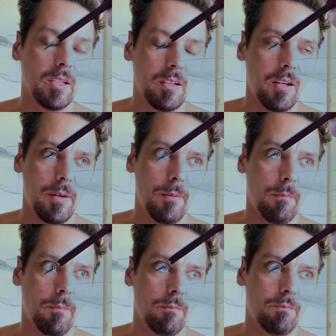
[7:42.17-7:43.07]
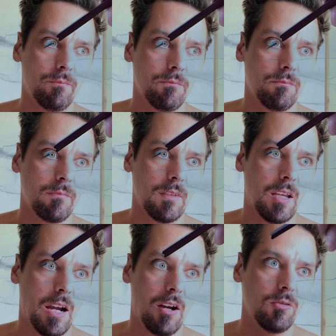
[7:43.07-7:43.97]

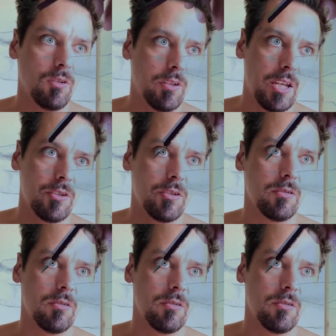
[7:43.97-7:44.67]
how locations